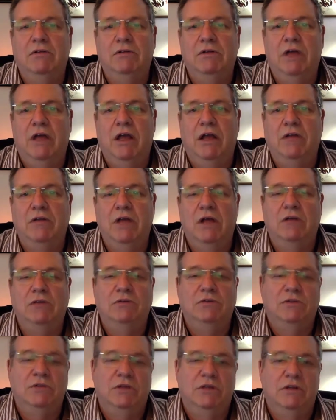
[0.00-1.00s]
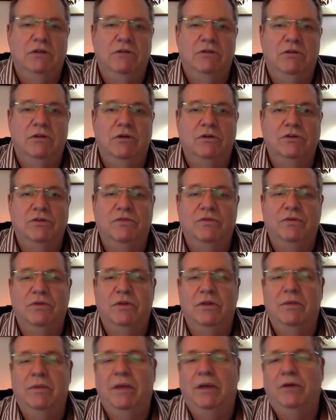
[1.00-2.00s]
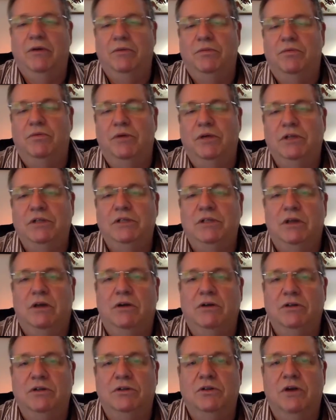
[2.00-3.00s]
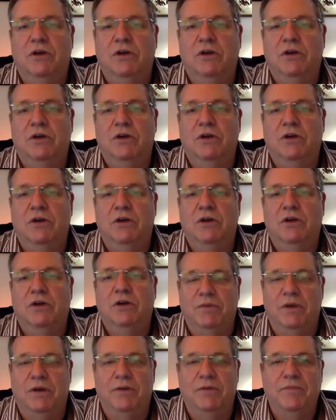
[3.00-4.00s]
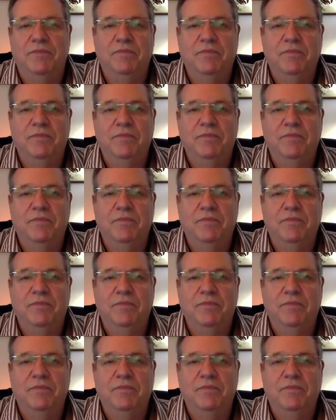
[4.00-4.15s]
and those of you that make good points, I also talk about that as well.